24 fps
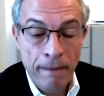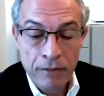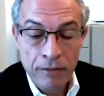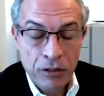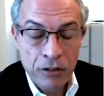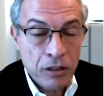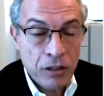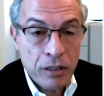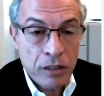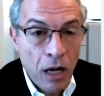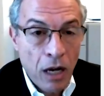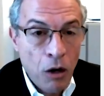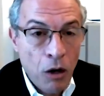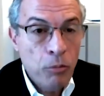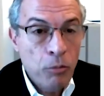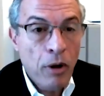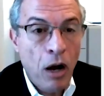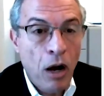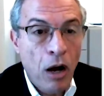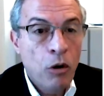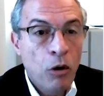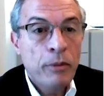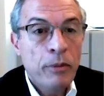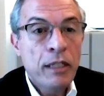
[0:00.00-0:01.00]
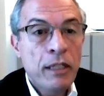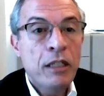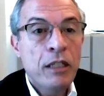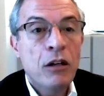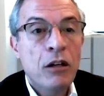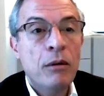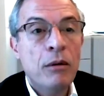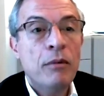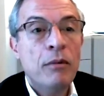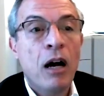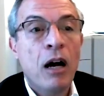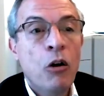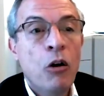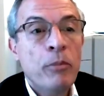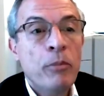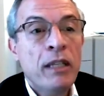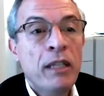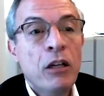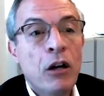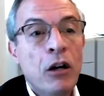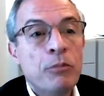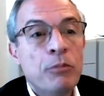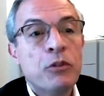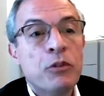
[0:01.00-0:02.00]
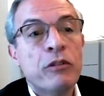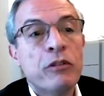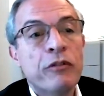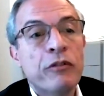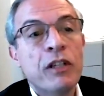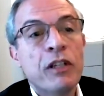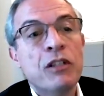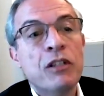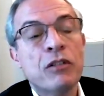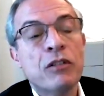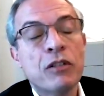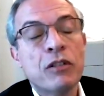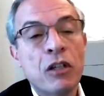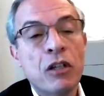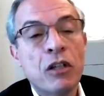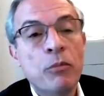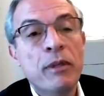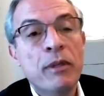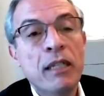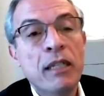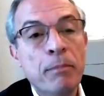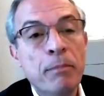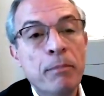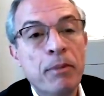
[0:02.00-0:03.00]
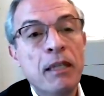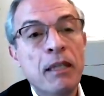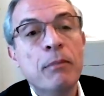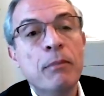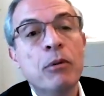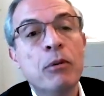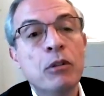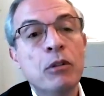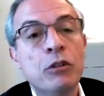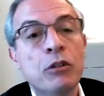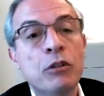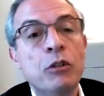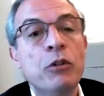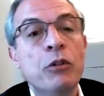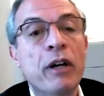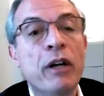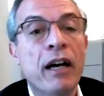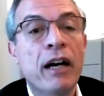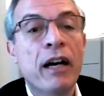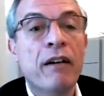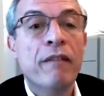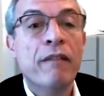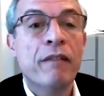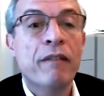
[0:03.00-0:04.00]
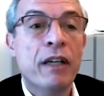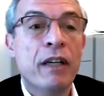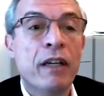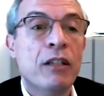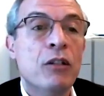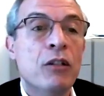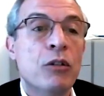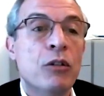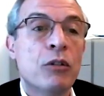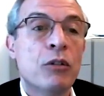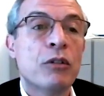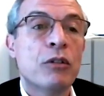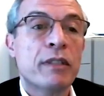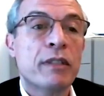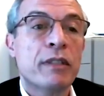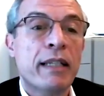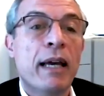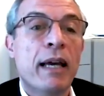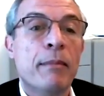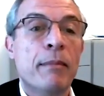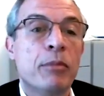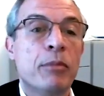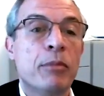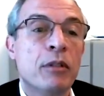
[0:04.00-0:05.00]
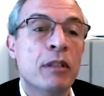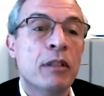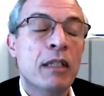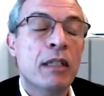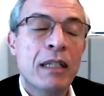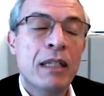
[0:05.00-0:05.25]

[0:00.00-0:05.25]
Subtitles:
Just how many observations, how many people do you have in your sample?